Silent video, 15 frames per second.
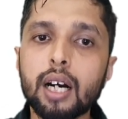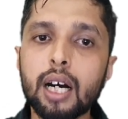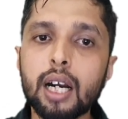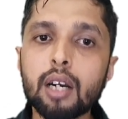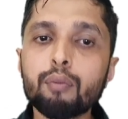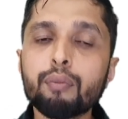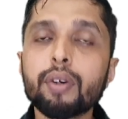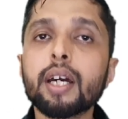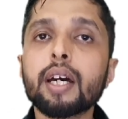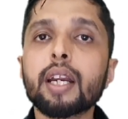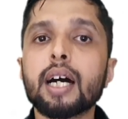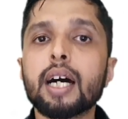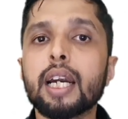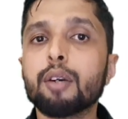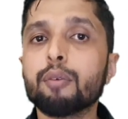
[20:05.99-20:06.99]
unfair
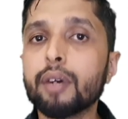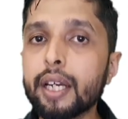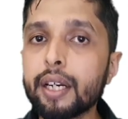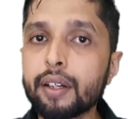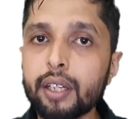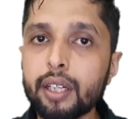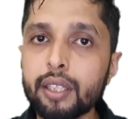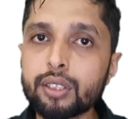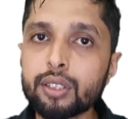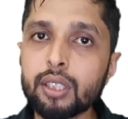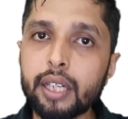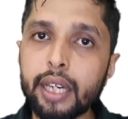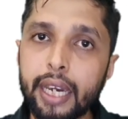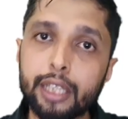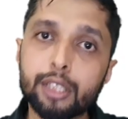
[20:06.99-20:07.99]
advantage
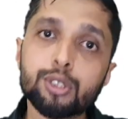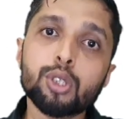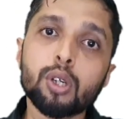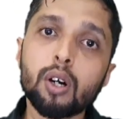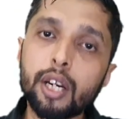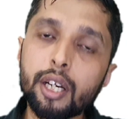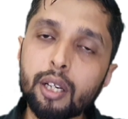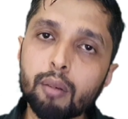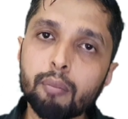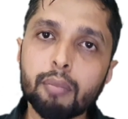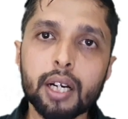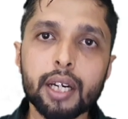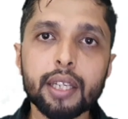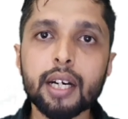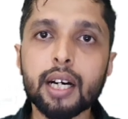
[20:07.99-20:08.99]
enjoyed
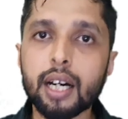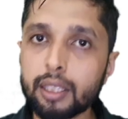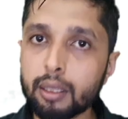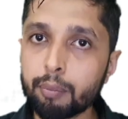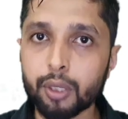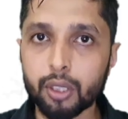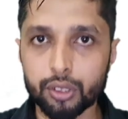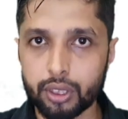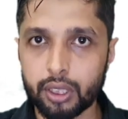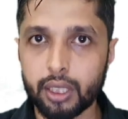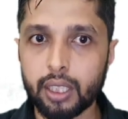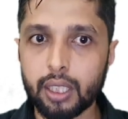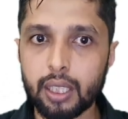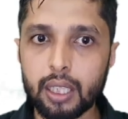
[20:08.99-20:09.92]
by the other person.